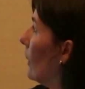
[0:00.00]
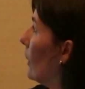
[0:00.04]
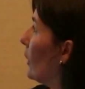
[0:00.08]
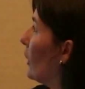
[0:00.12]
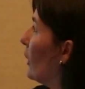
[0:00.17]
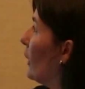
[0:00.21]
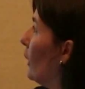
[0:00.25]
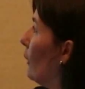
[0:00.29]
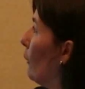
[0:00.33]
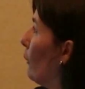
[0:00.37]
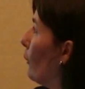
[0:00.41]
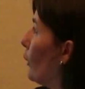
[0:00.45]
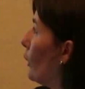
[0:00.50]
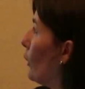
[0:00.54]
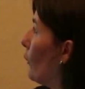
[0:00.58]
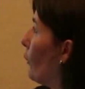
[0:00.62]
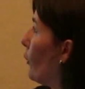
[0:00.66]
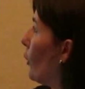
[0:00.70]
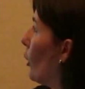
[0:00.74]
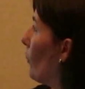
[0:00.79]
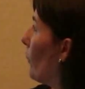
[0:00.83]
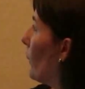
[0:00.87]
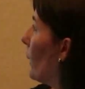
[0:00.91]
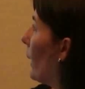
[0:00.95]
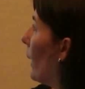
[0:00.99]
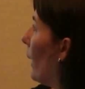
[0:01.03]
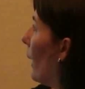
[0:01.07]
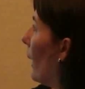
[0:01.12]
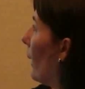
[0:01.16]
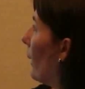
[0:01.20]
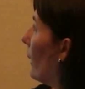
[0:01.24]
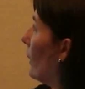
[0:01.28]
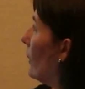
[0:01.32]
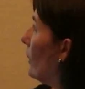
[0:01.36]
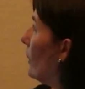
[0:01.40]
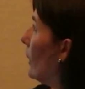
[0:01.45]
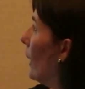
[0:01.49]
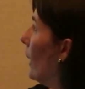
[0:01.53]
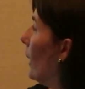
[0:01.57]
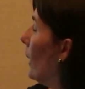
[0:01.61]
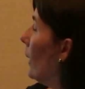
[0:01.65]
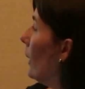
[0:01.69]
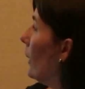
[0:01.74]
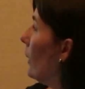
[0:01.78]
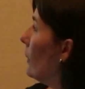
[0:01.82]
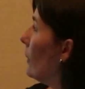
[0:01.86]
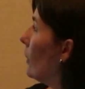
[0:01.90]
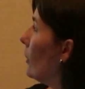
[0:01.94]
different from the others.
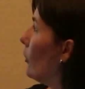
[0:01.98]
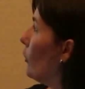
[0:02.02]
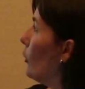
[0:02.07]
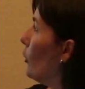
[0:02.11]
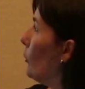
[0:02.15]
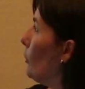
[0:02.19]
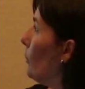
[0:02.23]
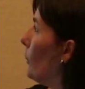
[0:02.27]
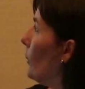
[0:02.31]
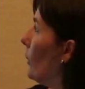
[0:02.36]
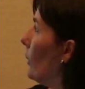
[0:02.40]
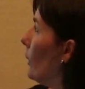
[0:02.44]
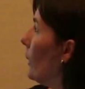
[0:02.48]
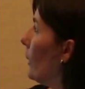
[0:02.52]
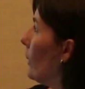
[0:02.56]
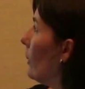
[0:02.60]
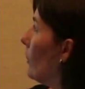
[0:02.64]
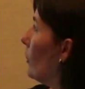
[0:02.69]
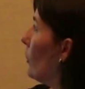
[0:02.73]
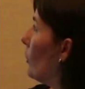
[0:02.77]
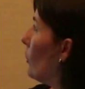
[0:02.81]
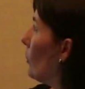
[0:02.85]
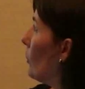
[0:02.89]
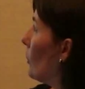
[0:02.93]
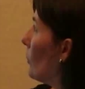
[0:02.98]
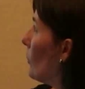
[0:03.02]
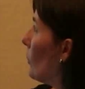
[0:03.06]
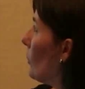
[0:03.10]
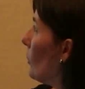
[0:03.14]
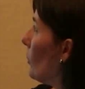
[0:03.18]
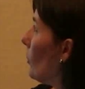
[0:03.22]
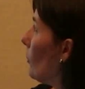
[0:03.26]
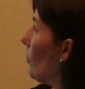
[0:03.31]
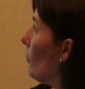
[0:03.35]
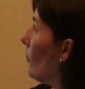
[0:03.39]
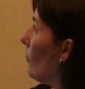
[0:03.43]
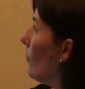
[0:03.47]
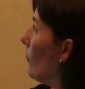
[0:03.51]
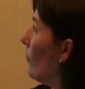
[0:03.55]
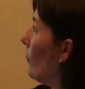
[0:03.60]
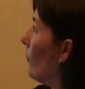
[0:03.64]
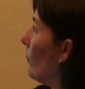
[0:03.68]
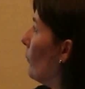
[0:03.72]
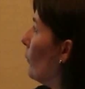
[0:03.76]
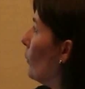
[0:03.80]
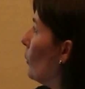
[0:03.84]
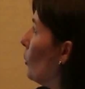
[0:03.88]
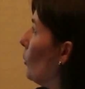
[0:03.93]
It's corresponding
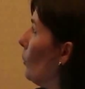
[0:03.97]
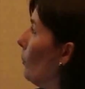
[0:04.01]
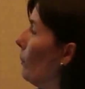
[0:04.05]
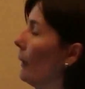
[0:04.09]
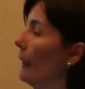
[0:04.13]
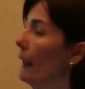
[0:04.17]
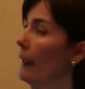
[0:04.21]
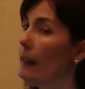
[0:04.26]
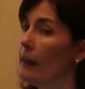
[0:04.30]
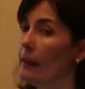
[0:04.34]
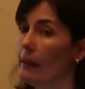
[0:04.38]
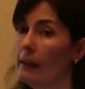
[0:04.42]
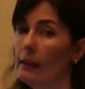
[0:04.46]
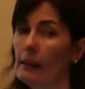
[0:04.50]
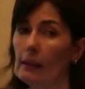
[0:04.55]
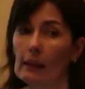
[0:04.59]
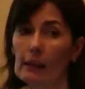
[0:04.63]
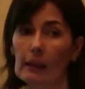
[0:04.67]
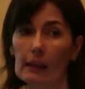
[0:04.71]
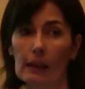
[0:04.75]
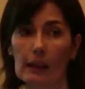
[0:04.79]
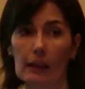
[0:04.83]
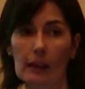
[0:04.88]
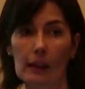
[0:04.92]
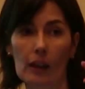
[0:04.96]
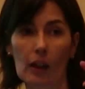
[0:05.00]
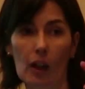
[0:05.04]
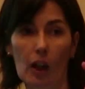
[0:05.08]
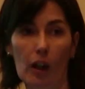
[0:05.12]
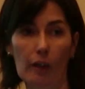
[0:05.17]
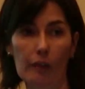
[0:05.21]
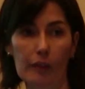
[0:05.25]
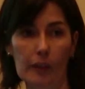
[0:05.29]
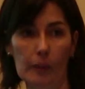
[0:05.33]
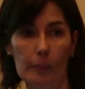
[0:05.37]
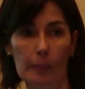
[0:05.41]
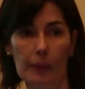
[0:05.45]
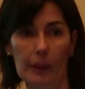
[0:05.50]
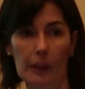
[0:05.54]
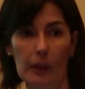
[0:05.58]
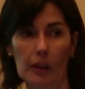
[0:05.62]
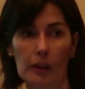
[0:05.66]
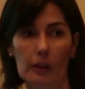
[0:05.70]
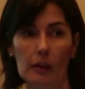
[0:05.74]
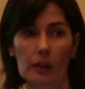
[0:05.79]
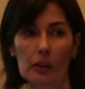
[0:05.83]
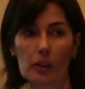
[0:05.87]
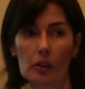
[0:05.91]
to blinking of the
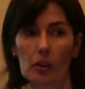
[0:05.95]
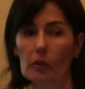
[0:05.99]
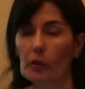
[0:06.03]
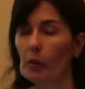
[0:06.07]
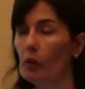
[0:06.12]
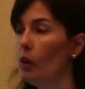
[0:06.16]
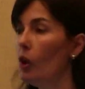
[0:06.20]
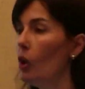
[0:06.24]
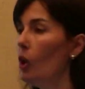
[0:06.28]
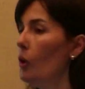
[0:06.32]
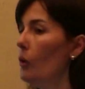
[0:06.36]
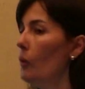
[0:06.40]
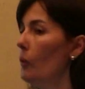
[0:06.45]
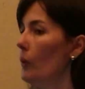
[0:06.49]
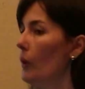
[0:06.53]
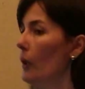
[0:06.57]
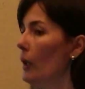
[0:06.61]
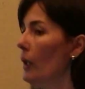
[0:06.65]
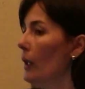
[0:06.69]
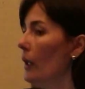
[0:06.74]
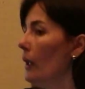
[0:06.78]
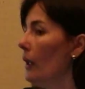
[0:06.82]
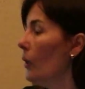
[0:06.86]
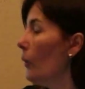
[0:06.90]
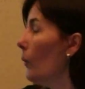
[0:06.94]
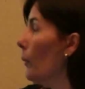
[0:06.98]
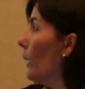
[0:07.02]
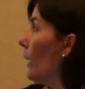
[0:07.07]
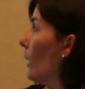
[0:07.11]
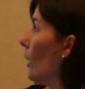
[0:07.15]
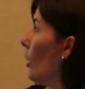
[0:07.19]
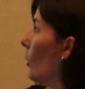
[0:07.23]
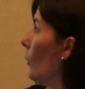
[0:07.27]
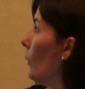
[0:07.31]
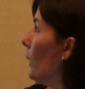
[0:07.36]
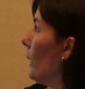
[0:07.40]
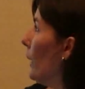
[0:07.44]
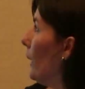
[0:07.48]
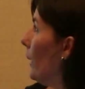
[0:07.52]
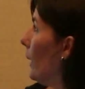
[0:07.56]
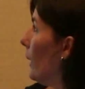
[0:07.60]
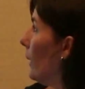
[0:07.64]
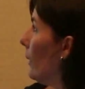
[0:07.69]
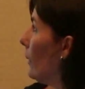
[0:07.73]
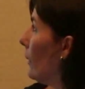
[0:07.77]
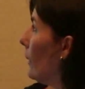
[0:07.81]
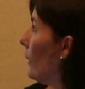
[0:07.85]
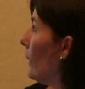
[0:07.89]
patient. So we know
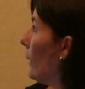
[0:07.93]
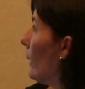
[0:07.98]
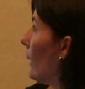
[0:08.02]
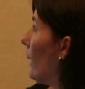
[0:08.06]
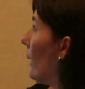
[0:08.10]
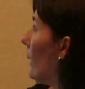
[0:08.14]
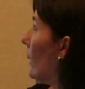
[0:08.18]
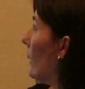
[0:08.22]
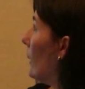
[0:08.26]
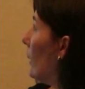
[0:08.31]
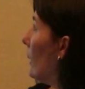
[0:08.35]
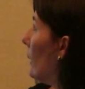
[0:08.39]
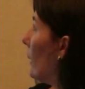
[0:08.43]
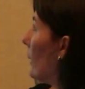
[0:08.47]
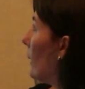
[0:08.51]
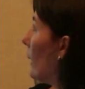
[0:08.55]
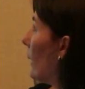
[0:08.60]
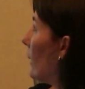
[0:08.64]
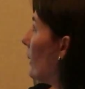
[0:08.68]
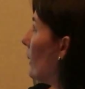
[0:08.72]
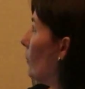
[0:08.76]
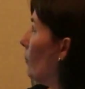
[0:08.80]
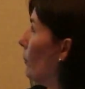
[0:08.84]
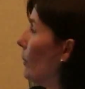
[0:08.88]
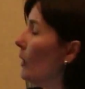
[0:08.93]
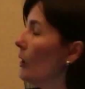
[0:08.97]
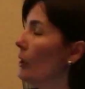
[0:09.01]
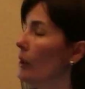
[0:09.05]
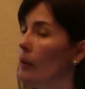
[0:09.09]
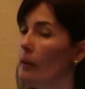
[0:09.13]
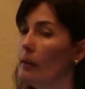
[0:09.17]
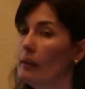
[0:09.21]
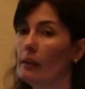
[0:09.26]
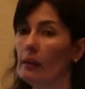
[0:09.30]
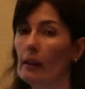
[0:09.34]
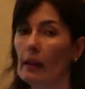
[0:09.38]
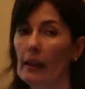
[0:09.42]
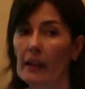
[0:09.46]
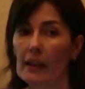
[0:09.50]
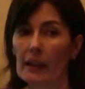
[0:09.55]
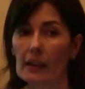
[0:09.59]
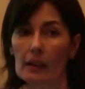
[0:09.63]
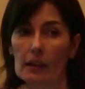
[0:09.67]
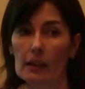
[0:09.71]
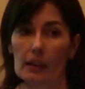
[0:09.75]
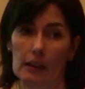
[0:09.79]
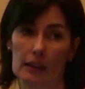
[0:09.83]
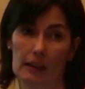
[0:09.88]
here and here that
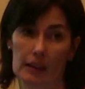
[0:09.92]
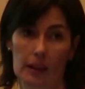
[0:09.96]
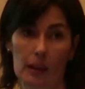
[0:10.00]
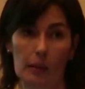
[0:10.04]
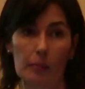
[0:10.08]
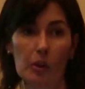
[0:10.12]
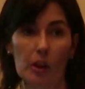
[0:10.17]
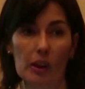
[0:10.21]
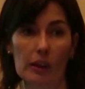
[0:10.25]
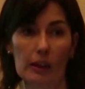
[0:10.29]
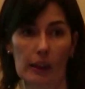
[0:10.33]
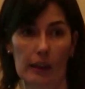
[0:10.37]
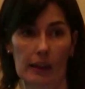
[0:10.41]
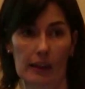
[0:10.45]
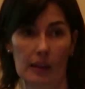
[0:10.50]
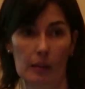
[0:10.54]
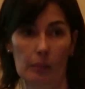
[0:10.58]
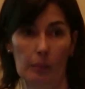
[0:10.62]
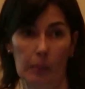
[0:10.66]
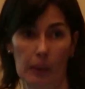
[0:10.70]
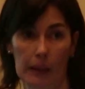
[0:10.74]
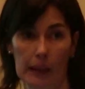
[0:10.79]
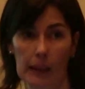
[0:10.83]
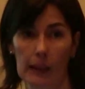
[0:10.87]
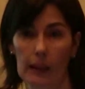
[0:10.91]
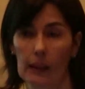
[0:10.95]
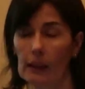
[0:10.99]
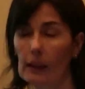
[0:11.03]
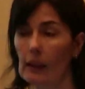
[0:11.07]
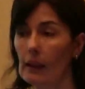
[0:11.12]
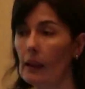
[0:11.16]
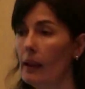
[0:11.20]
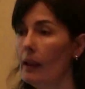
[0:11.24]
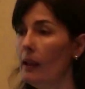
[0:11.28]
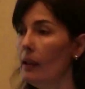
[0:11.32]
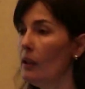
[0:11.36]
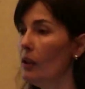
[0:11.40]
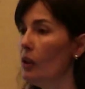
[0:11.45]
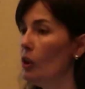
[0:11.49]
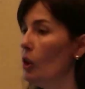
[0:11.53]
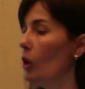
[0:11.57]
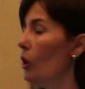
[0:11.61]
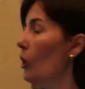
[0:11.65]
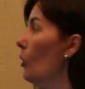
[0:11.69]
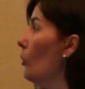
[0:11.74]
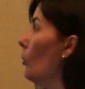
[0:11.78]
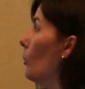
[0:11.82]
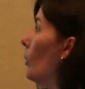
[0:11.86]
the subject has blink.
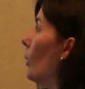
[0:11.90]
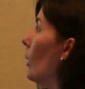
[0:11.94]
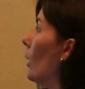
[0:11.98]
So